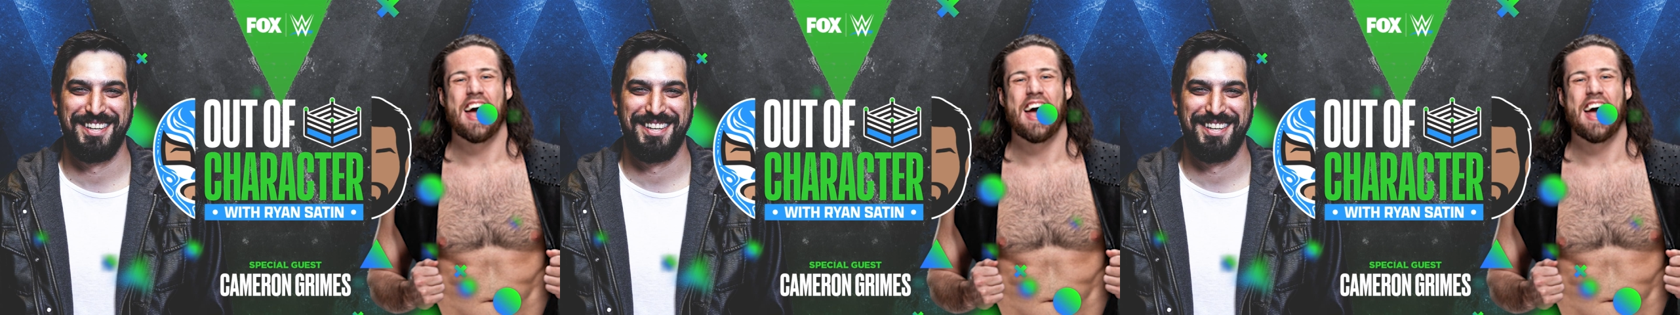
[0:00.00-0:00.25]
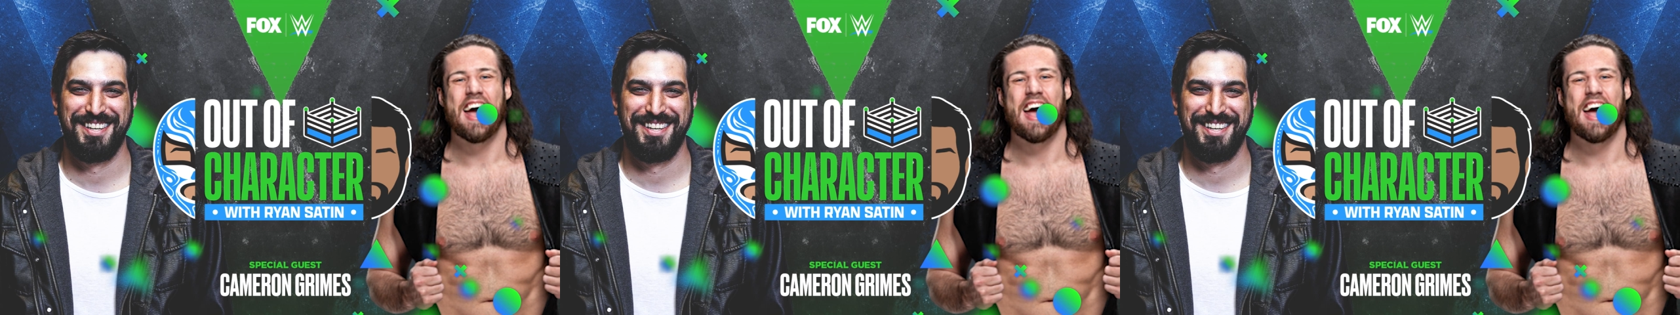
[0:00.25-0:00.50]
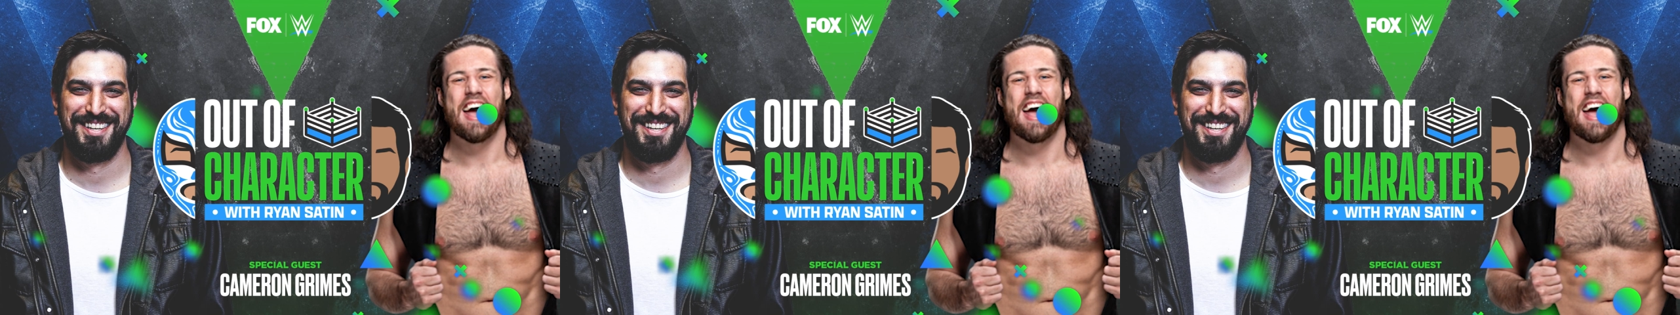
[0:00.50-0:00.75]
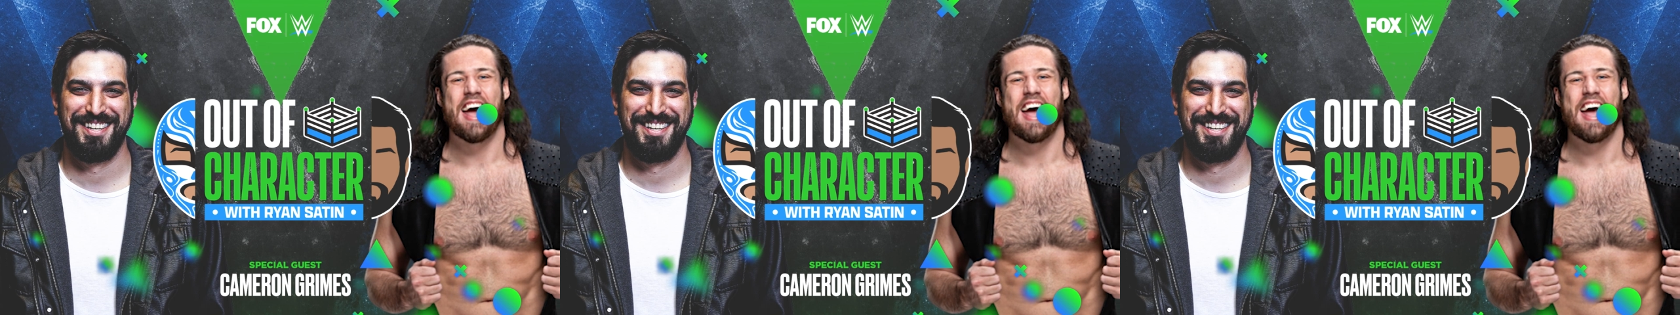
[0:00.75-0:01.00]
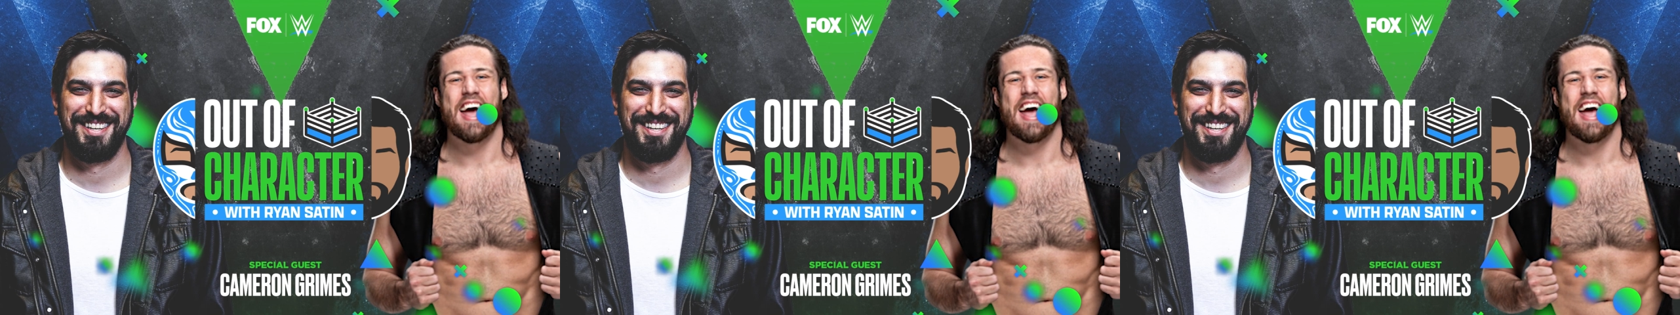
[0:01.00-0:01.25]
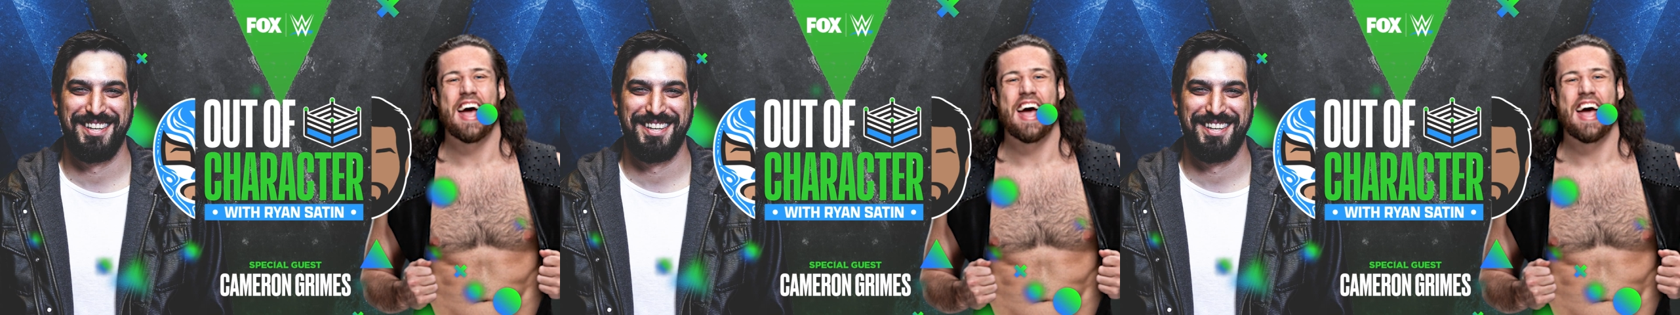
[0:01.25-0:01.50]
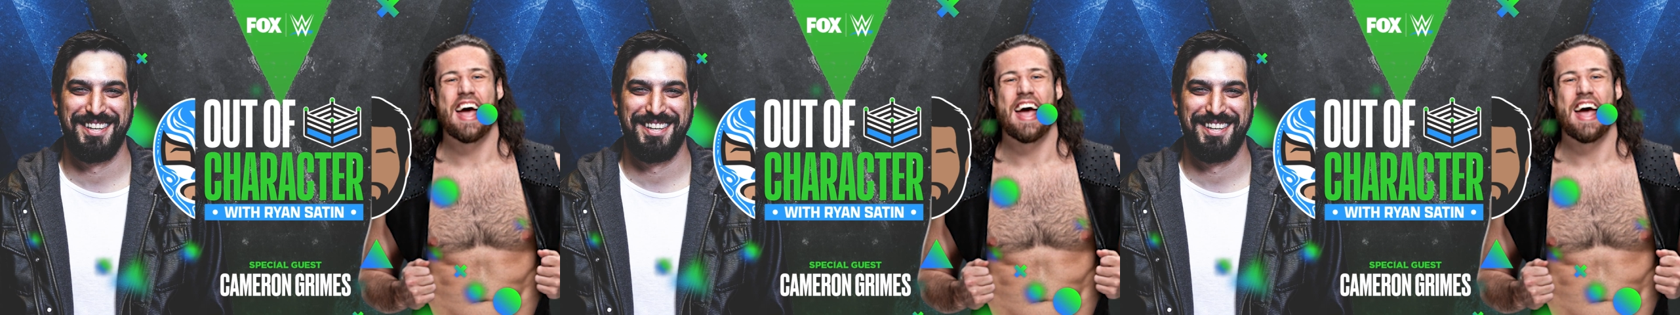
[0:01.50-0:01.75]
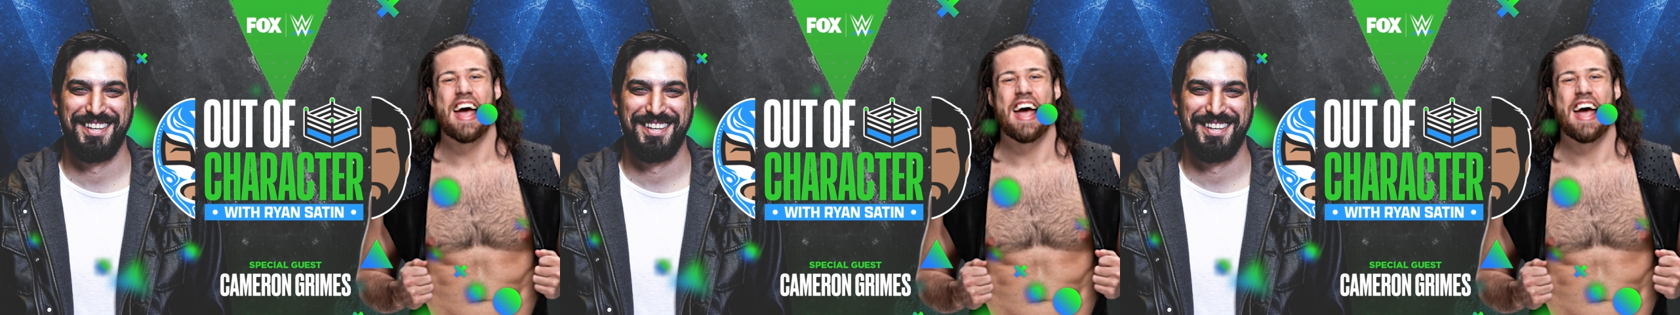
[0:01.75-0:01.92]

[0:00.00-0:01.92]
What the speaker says: Nobody speaks.